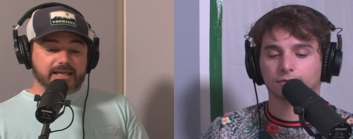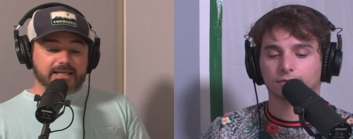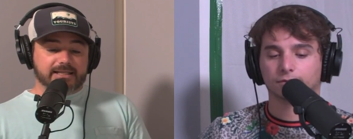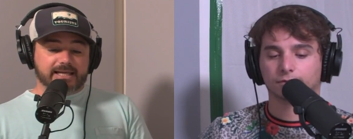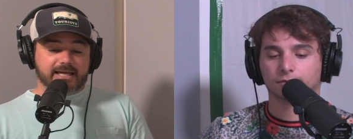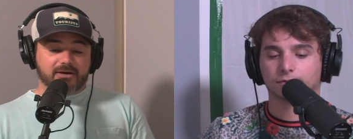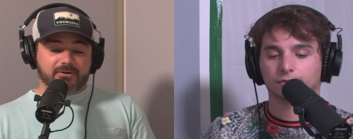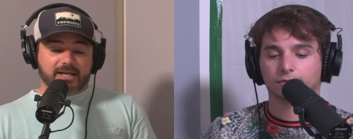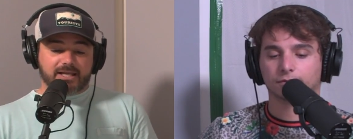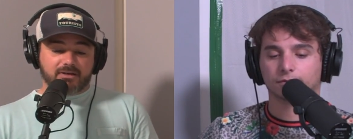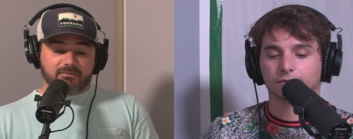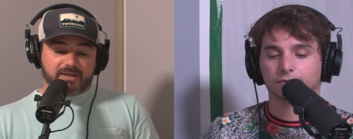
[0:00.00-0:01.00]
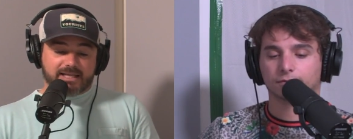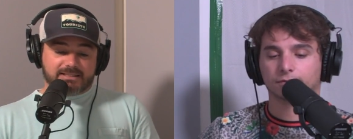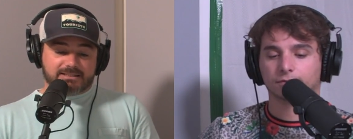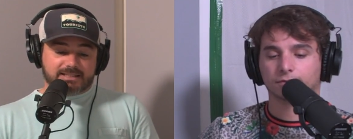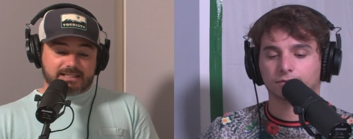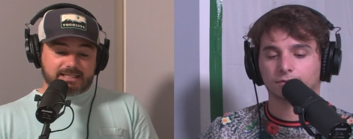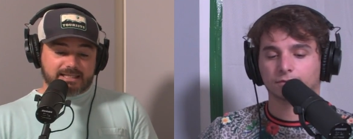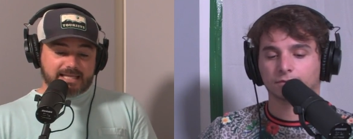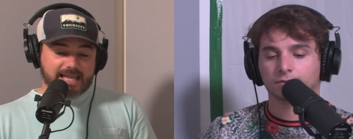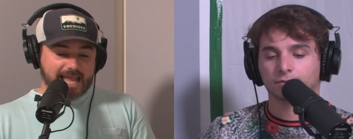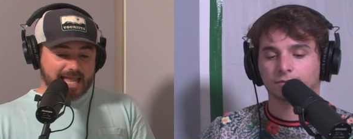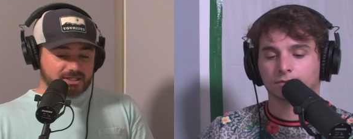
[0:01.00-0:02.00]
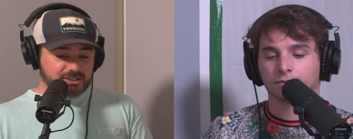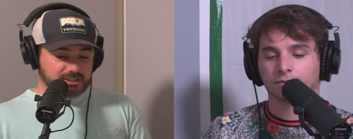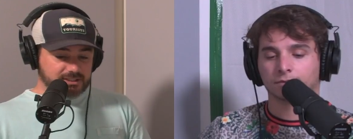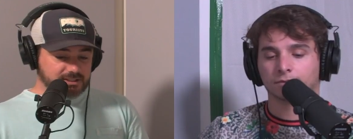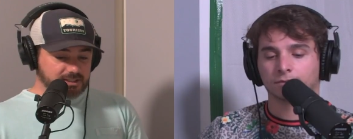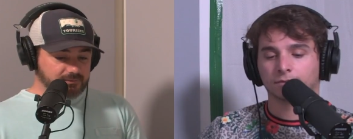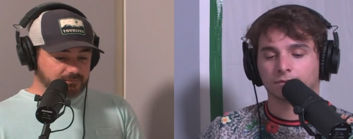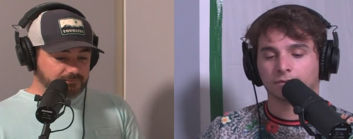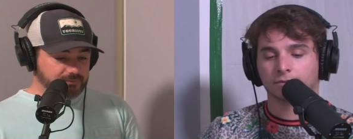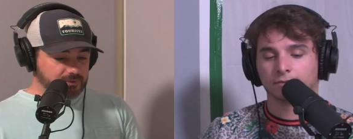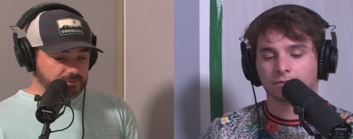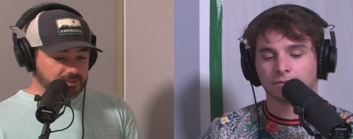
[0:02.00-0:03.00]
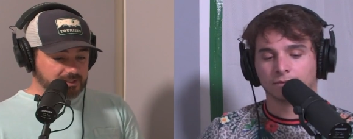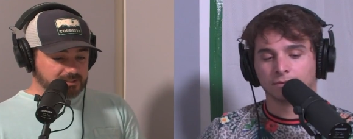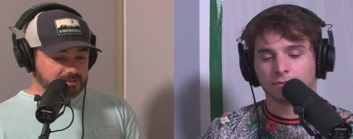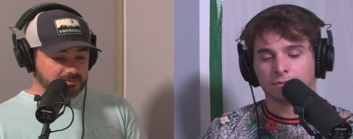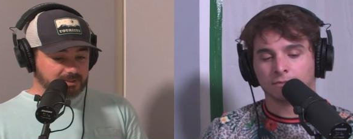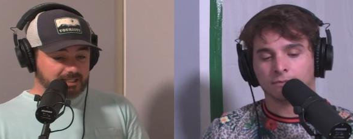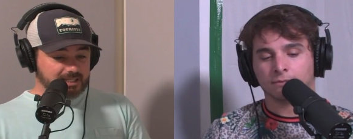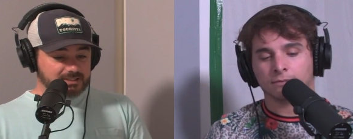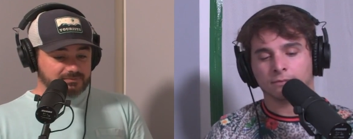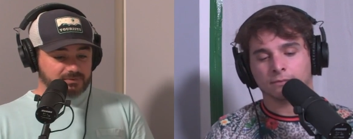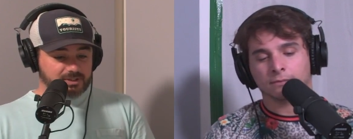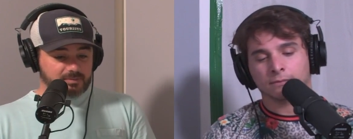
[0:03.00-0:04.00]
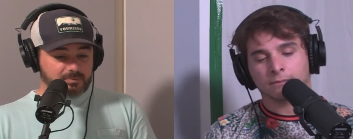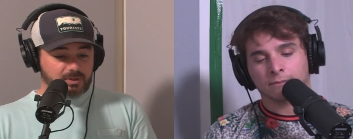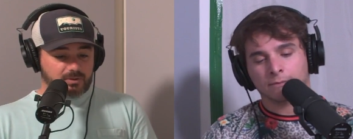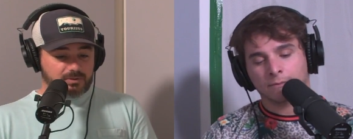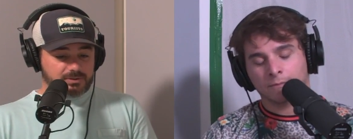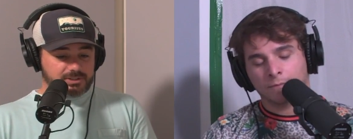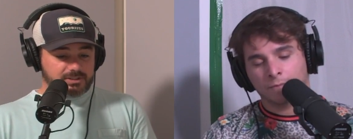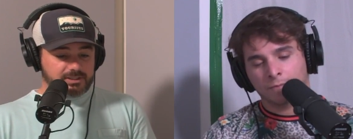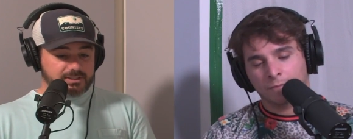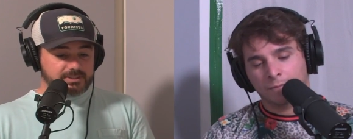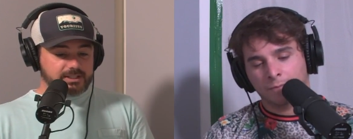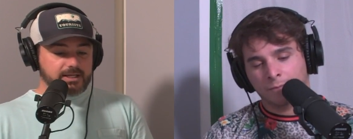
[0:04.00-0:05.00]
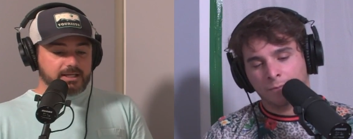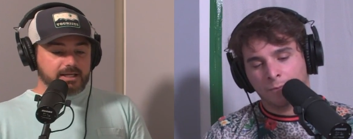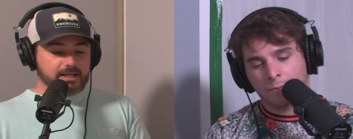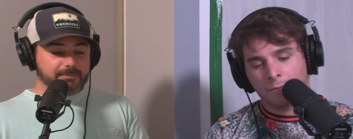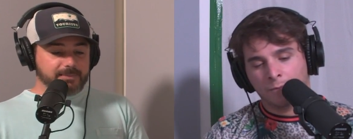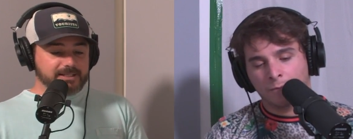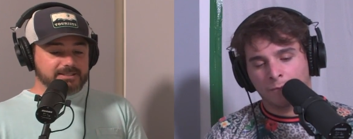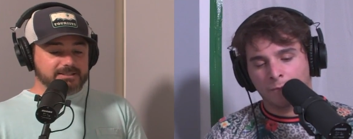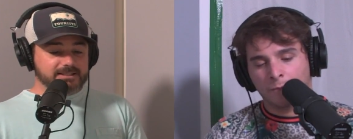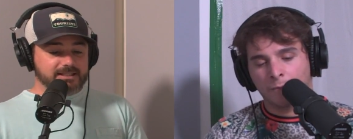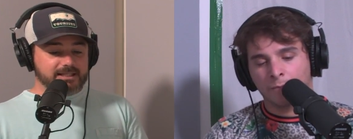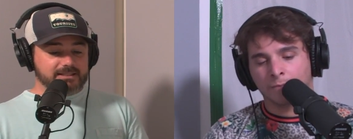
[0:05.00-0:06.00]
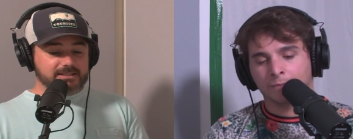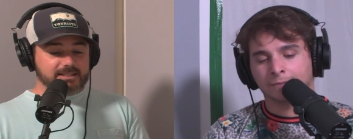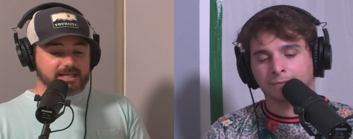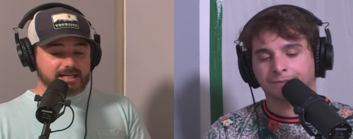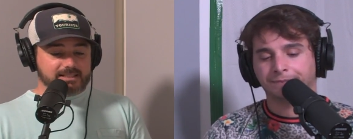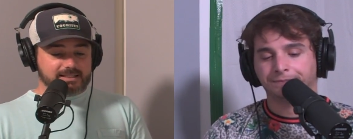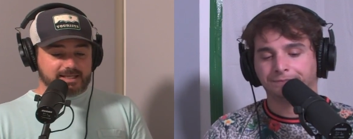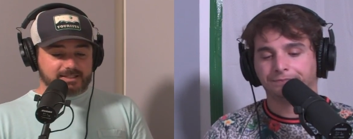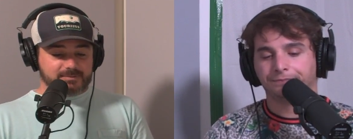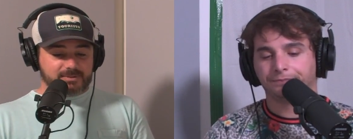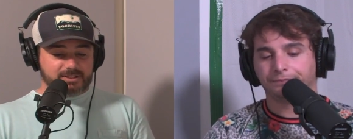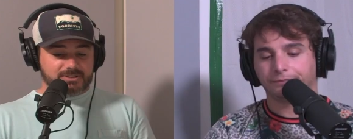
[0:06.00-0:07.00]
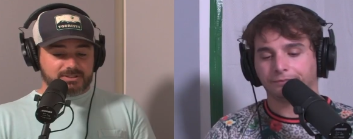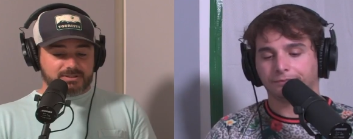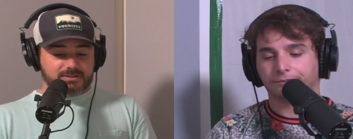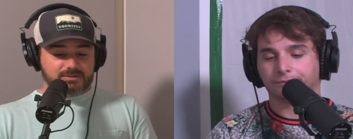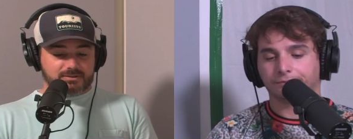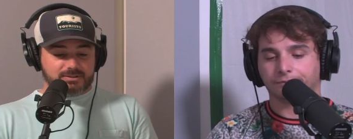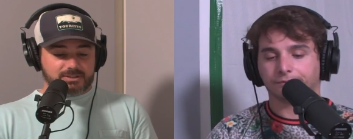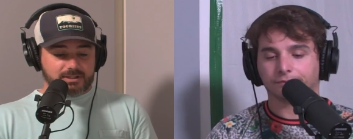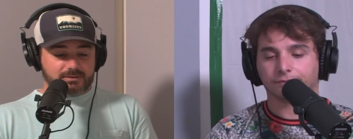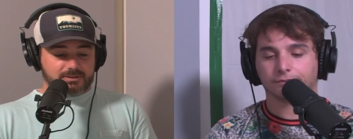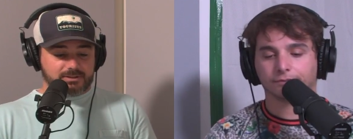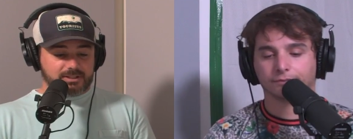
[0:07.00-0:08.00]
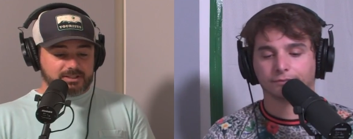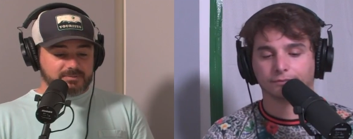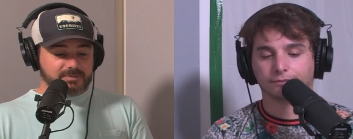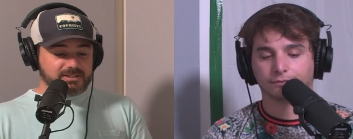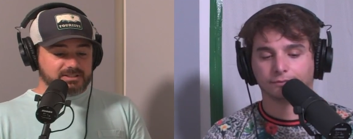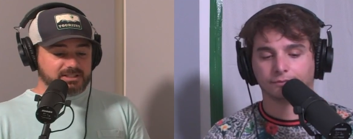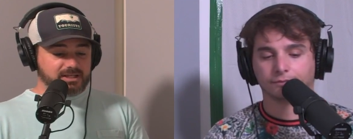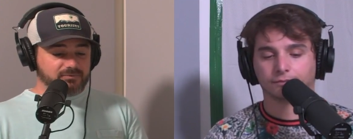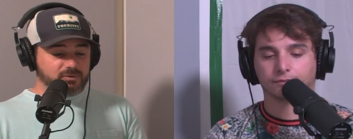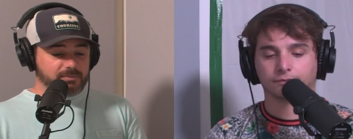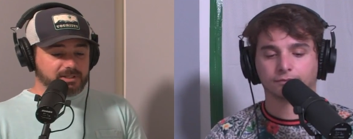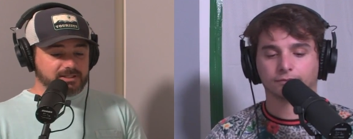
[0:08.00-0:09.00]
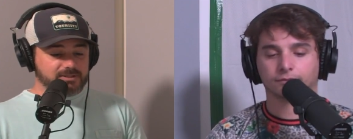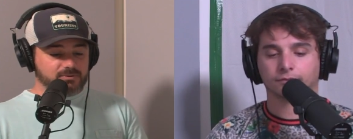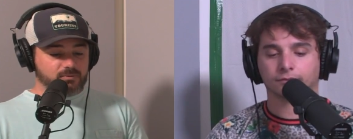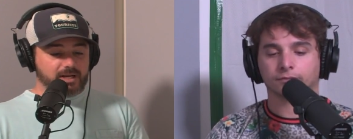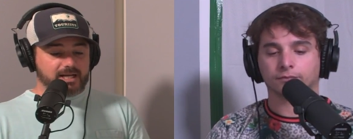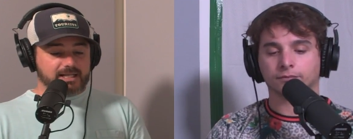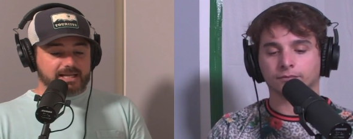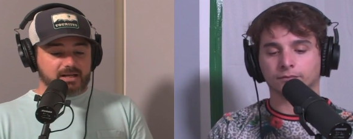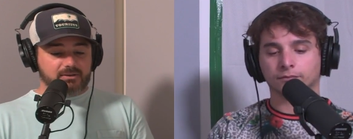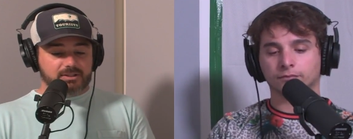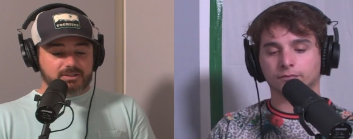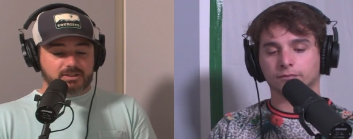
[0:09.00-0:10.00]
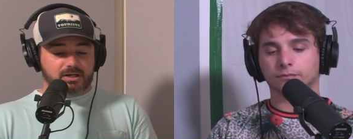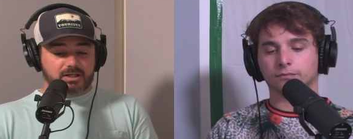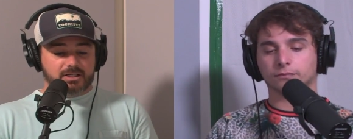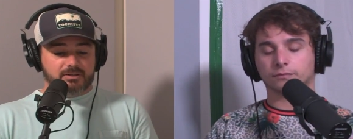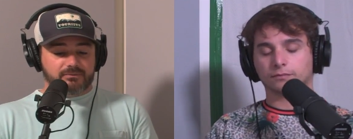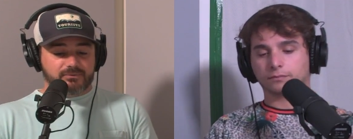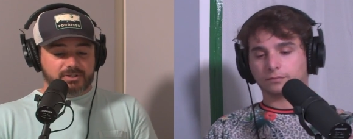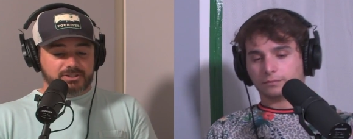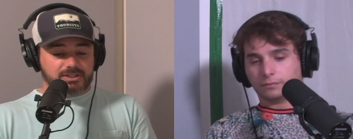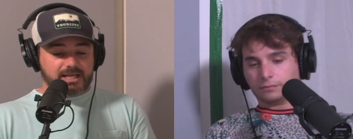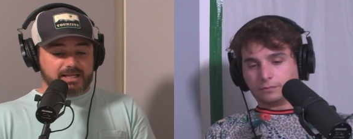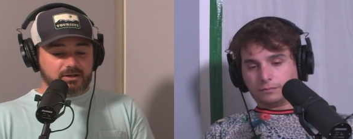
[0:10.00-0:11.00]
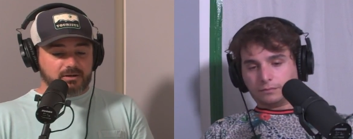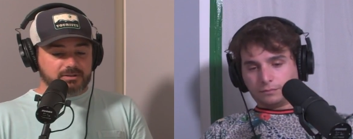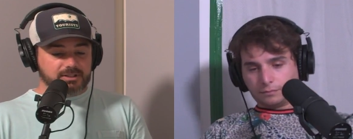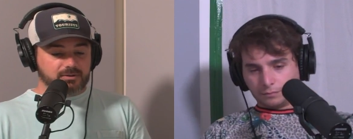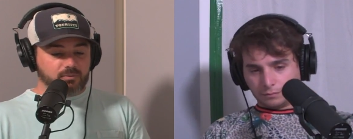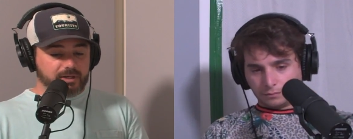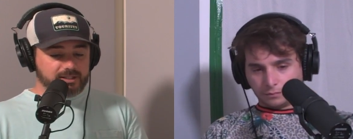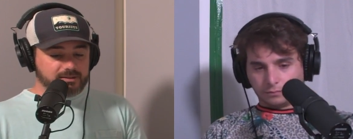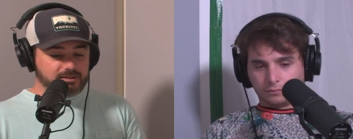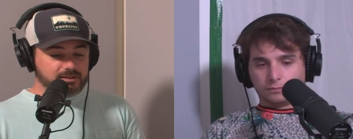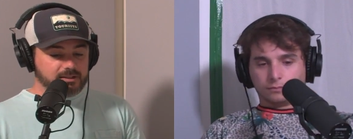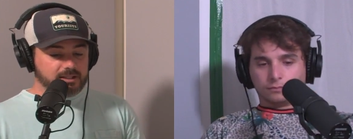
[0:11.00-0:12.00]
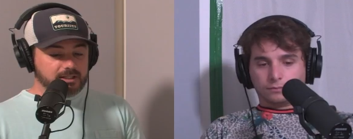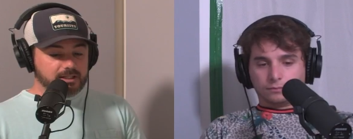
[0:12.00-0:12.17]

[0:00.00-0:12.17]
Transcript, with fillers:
Speaker 1: laying down advanced caches of food and supplies for their polar journeys, Amundsen and Scott's expeditions took shelter and spent several months waiting out the dark and frigid Antarctic winter.